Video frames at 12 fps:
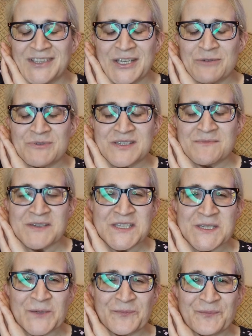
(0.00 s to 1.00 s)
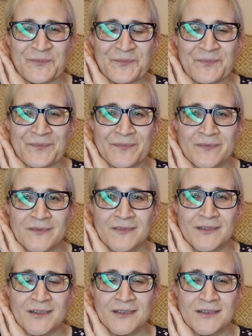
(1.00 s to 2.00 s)
it was amazing.
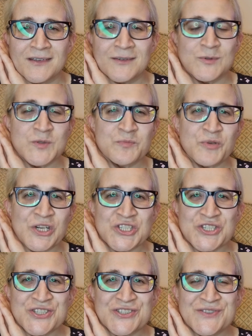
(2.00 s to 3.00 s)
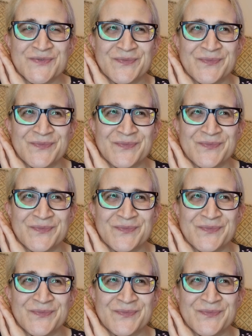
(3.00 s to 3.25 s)
It was precious.